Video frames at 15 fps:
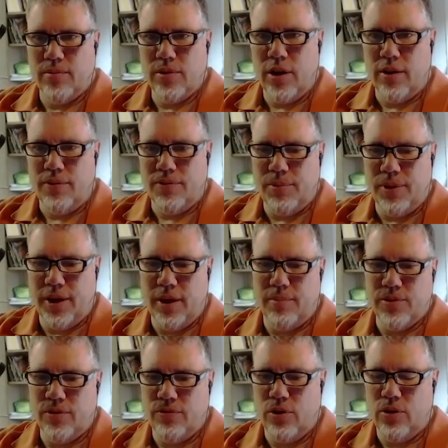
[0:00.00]
often
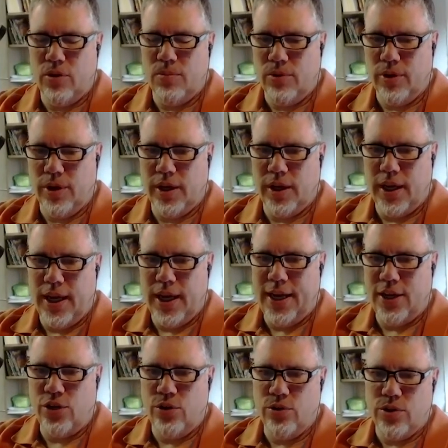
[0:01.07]
becomes the focal point,
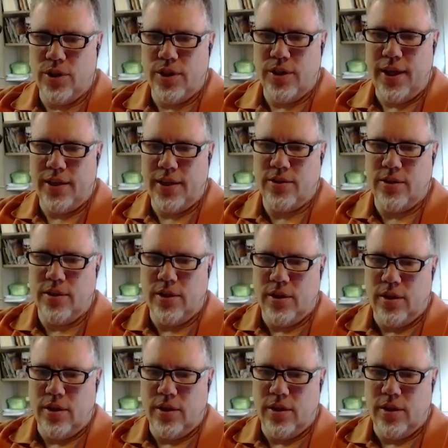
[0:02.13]
and usually that's,